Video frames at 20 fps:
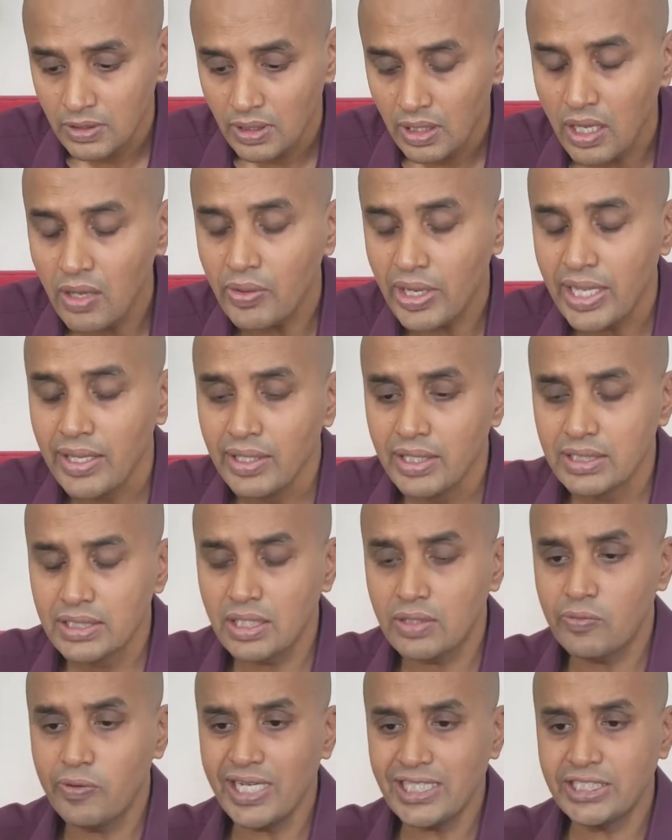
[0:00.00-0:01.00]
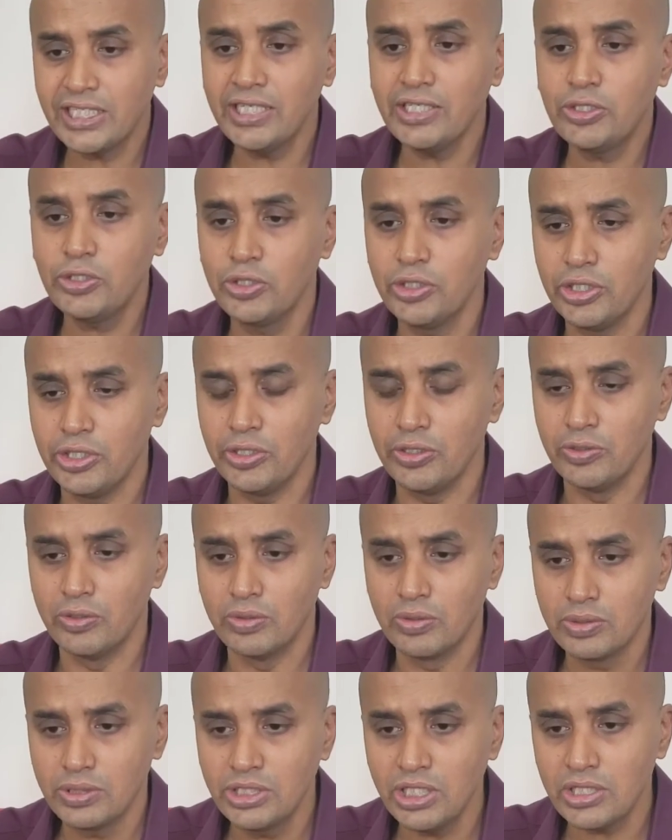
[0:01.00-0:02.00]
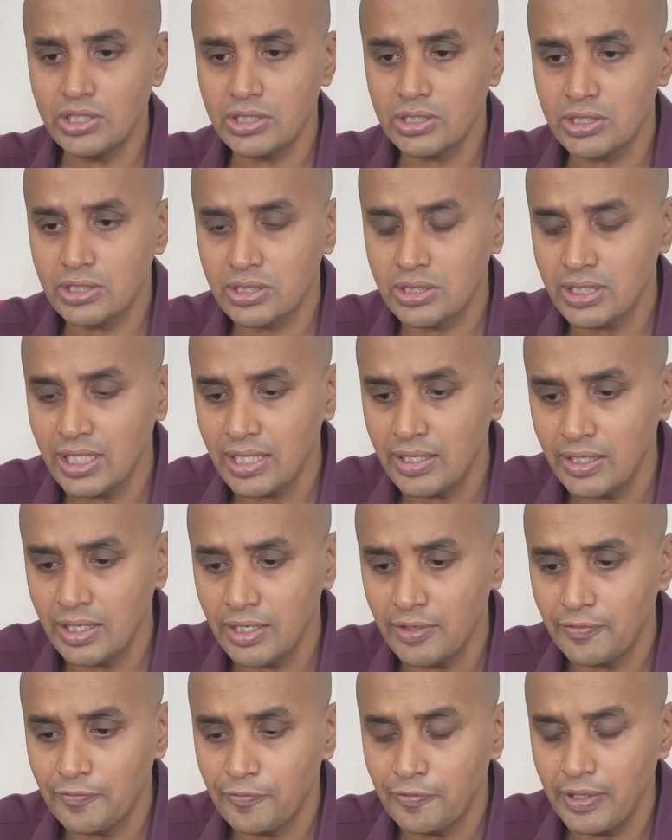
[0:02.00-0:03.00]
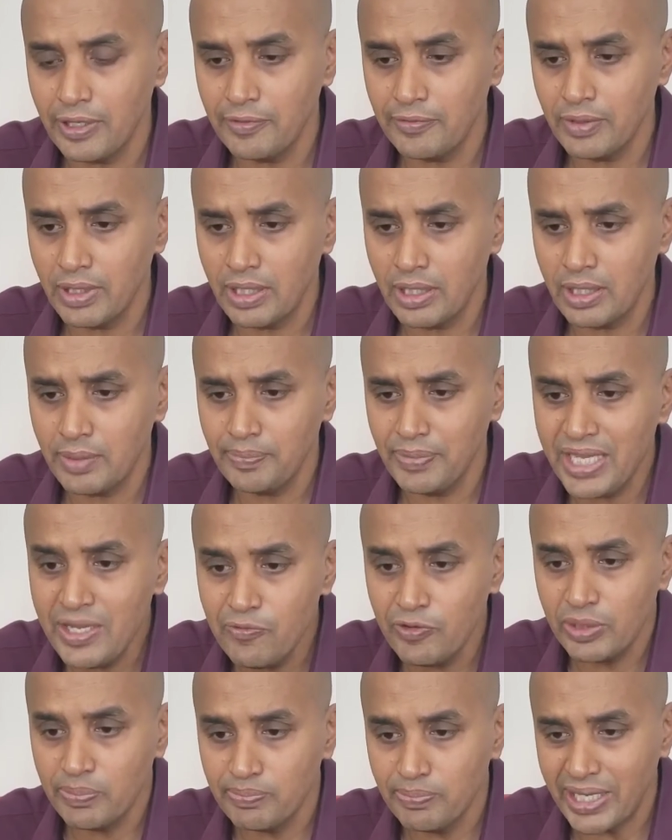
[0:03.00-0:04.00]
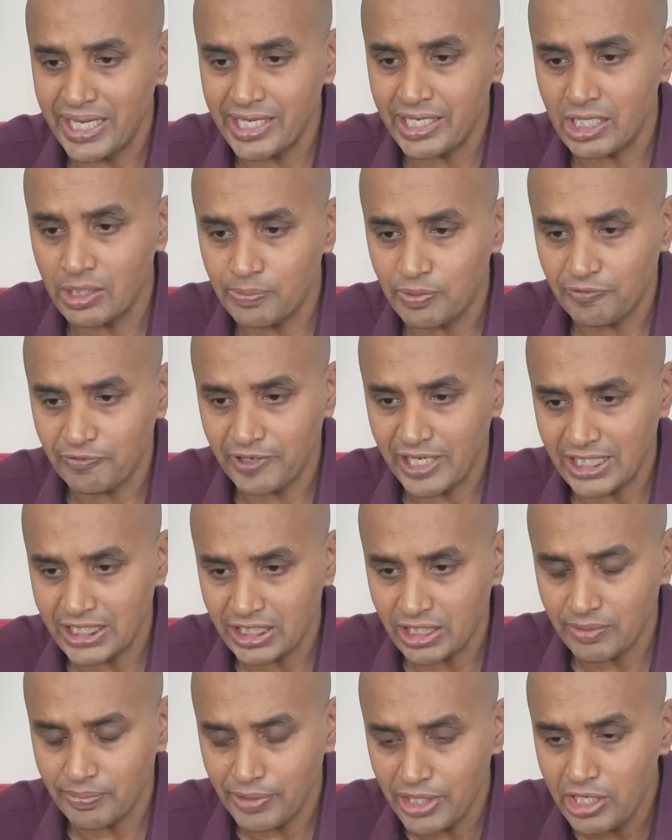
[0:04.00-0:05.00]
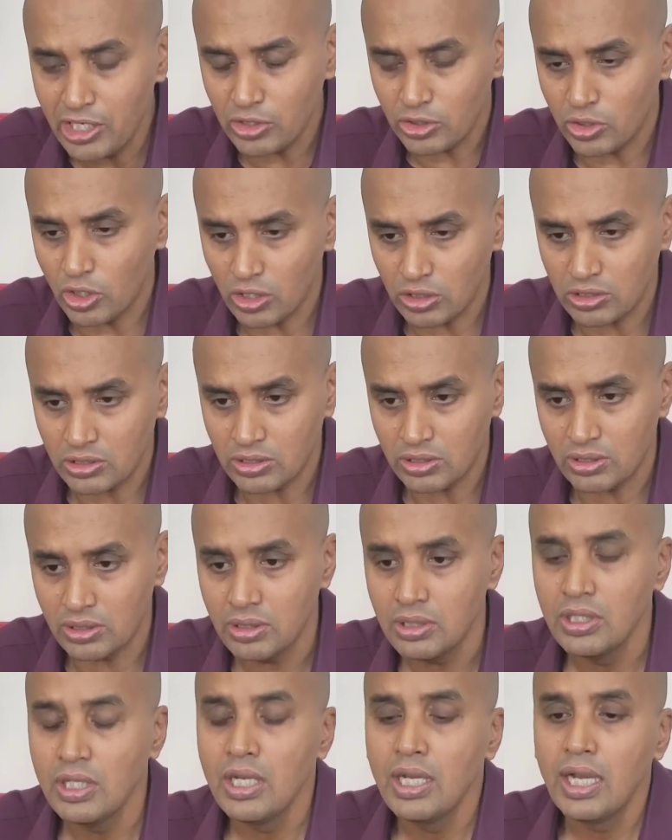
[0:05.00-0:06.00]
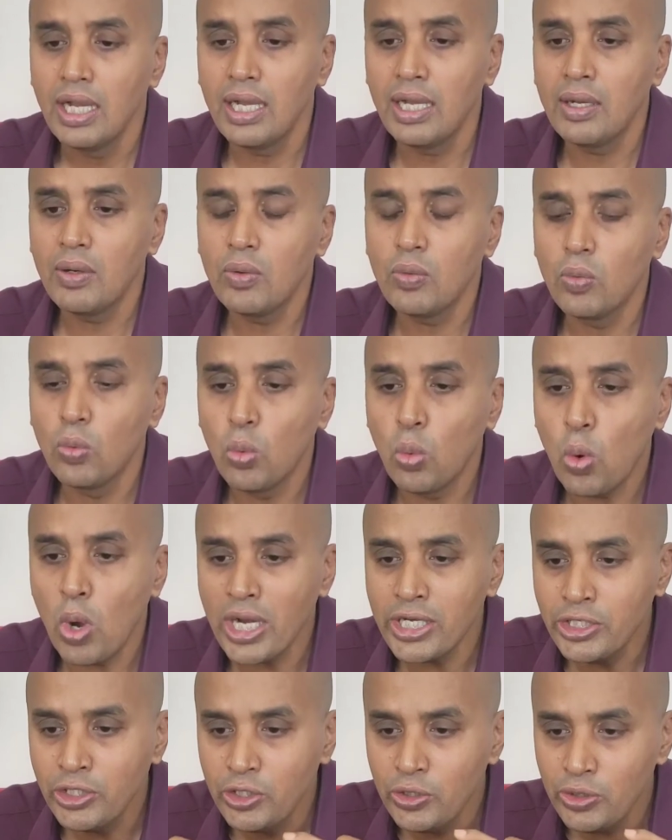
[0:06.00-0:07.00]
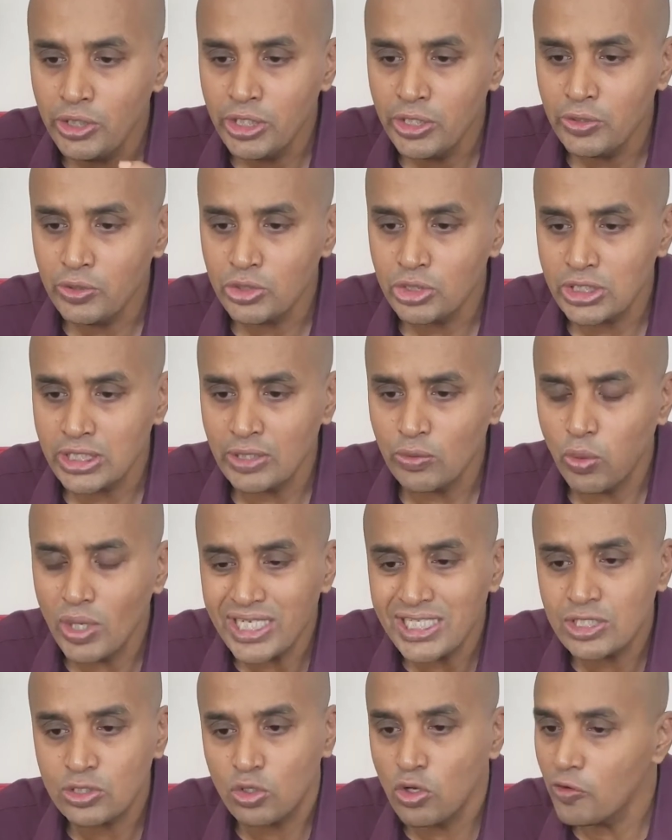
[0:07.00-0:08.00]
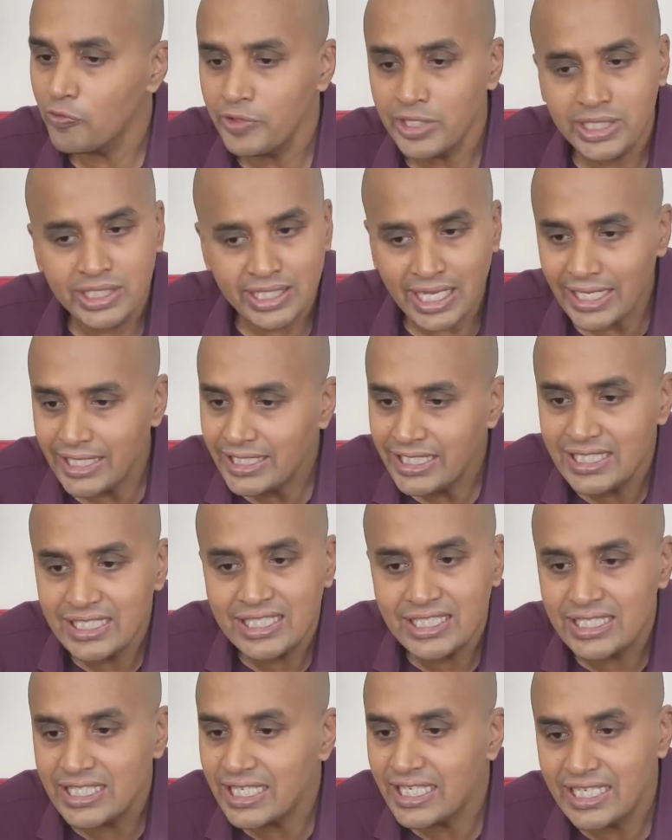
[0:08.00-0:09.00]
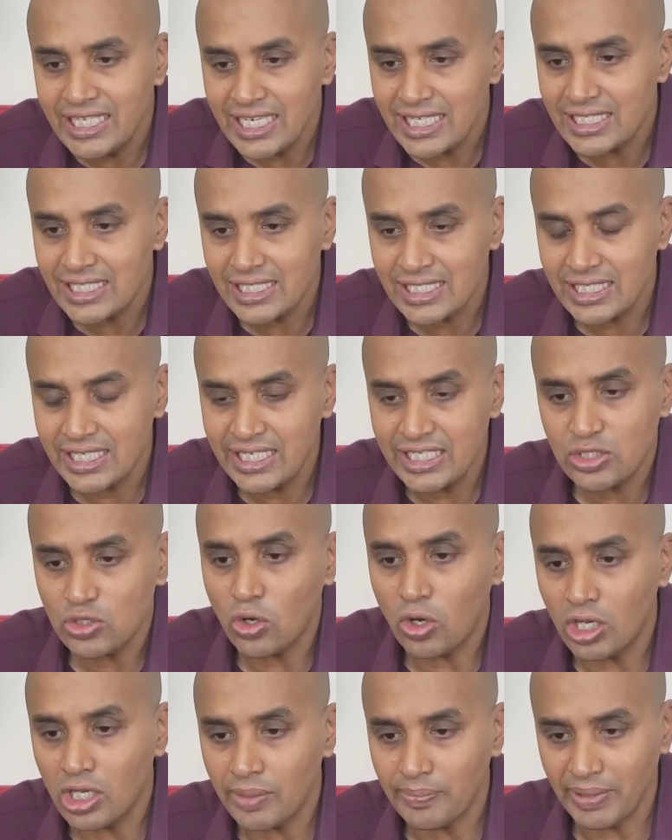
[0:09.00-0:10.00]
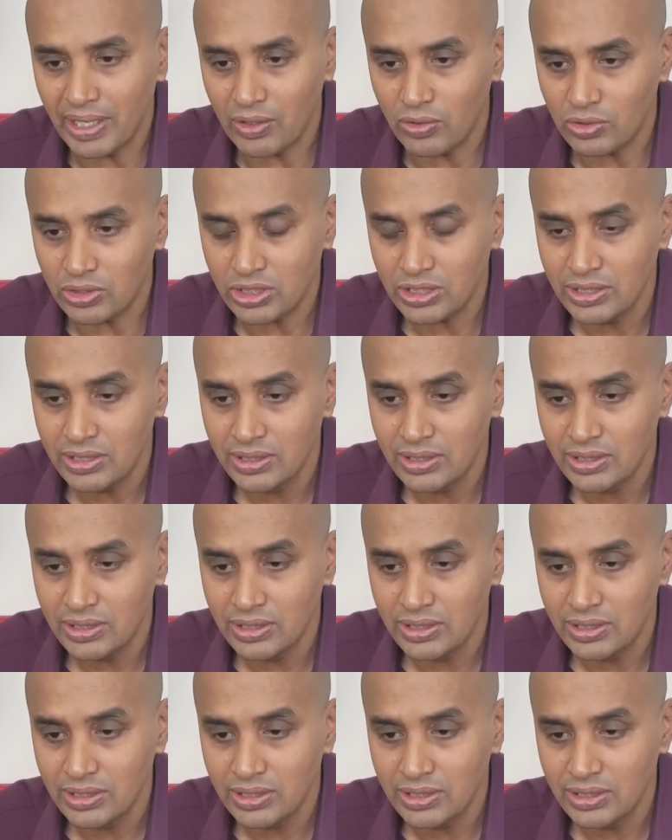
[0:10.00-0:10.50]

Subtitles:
Okay, so question to you, just being with medical profession, being a doctor, what do you see? What is COVID-19 sickness is all about?